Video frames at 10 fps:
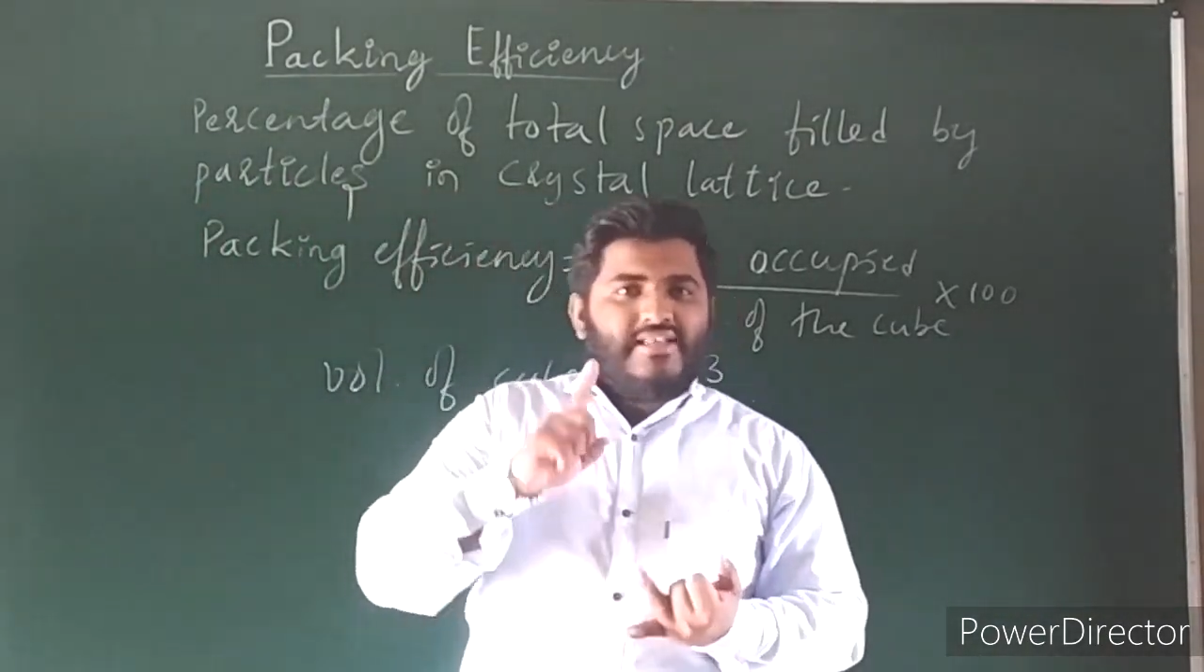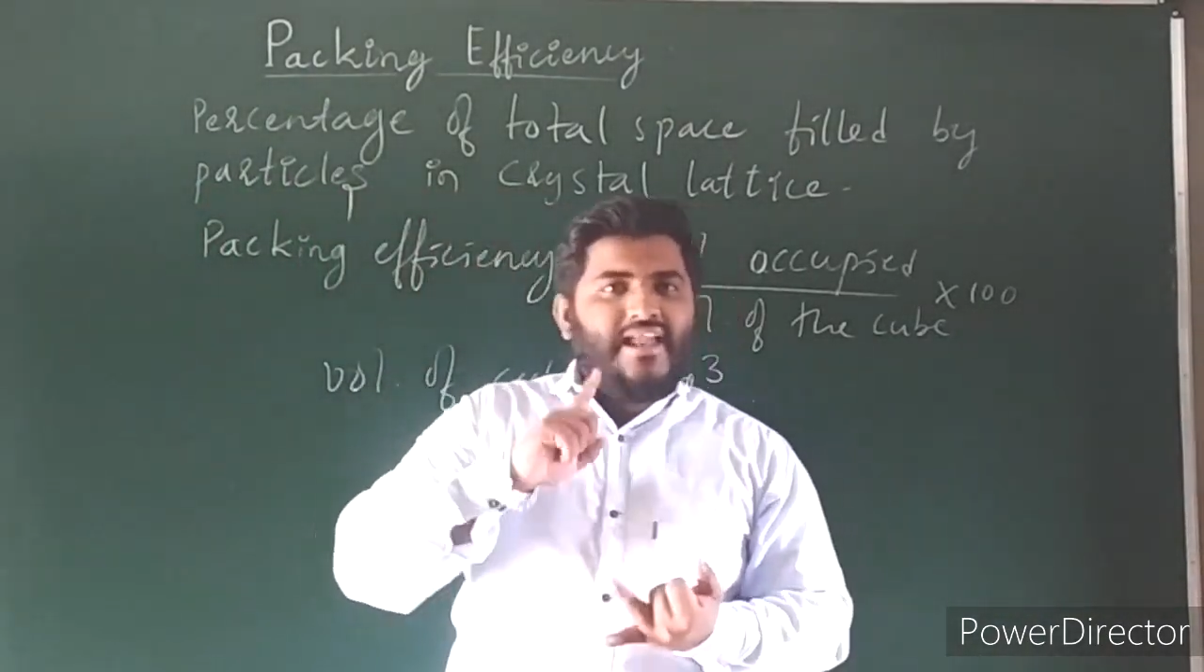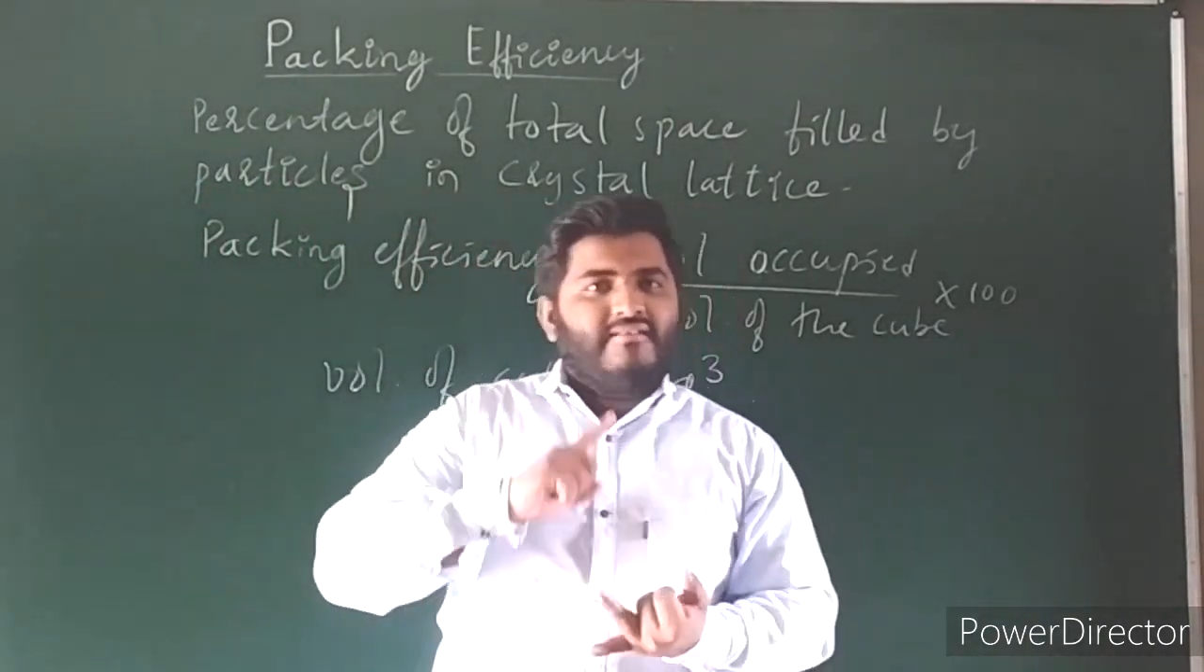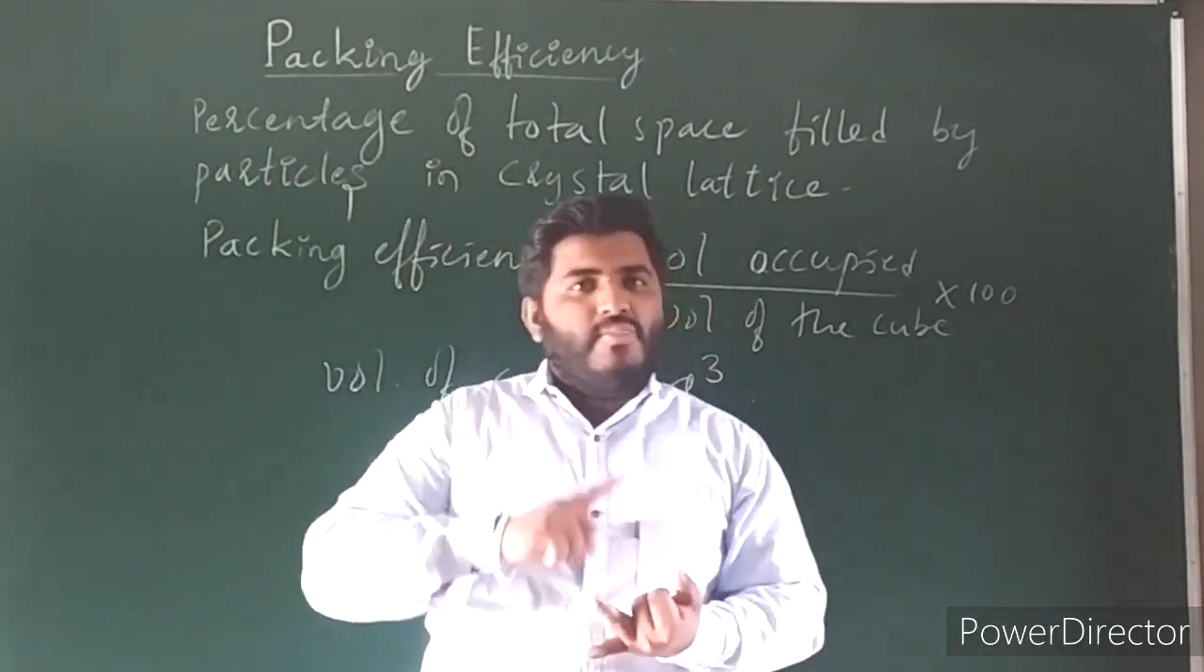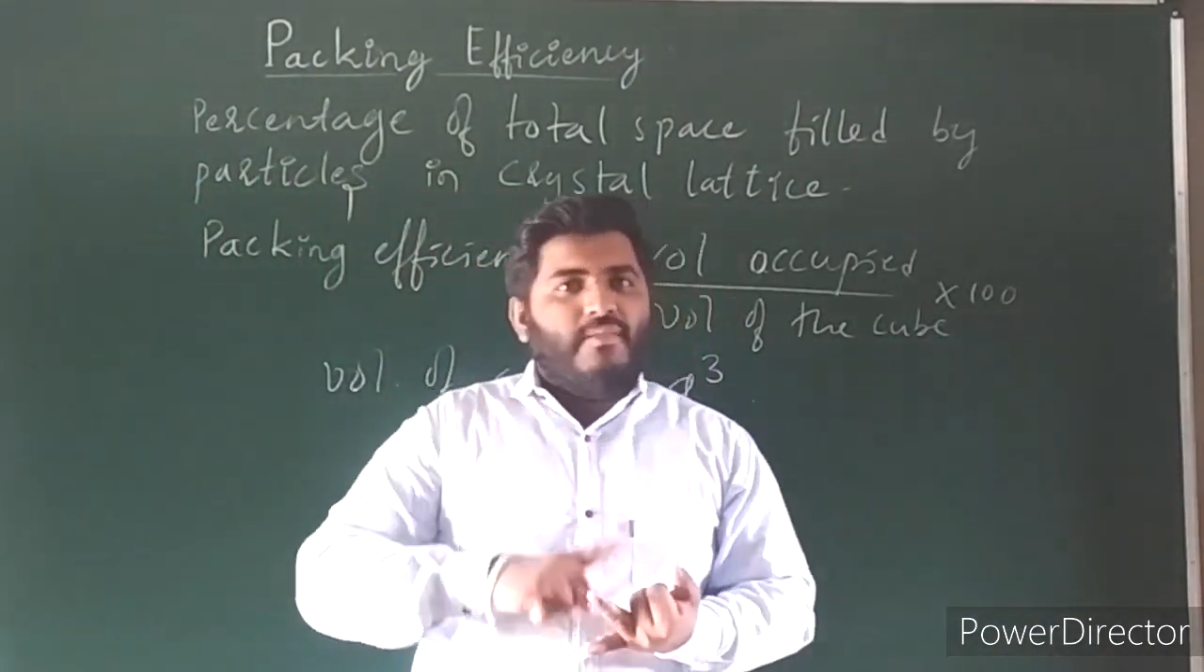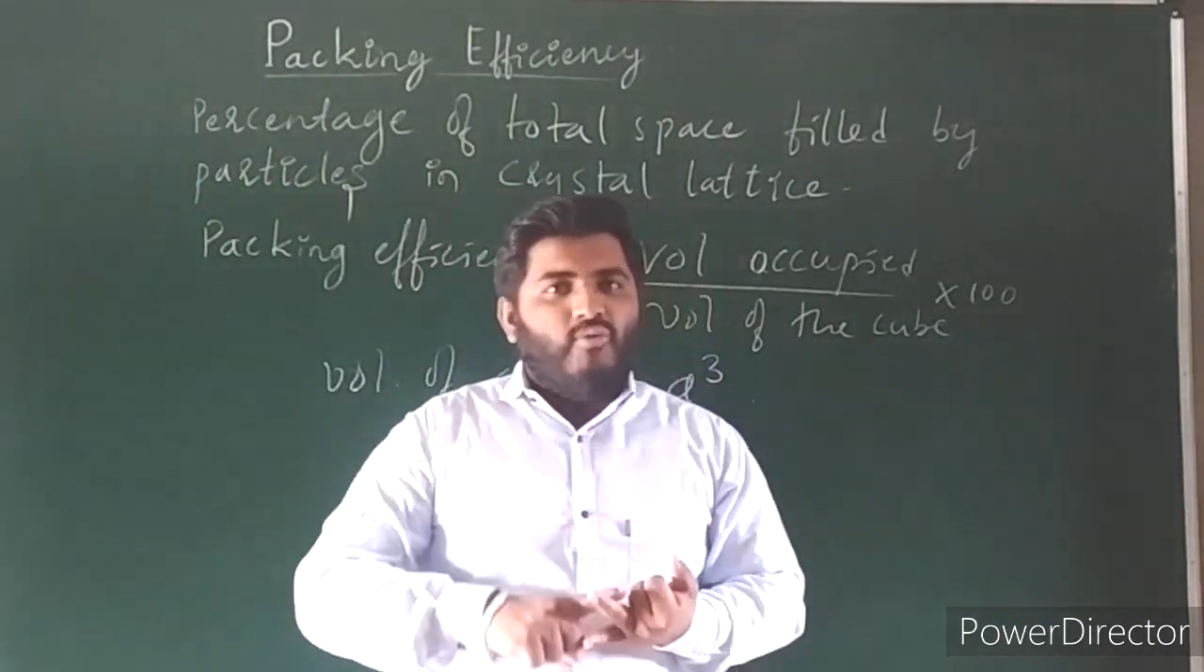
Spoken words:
Then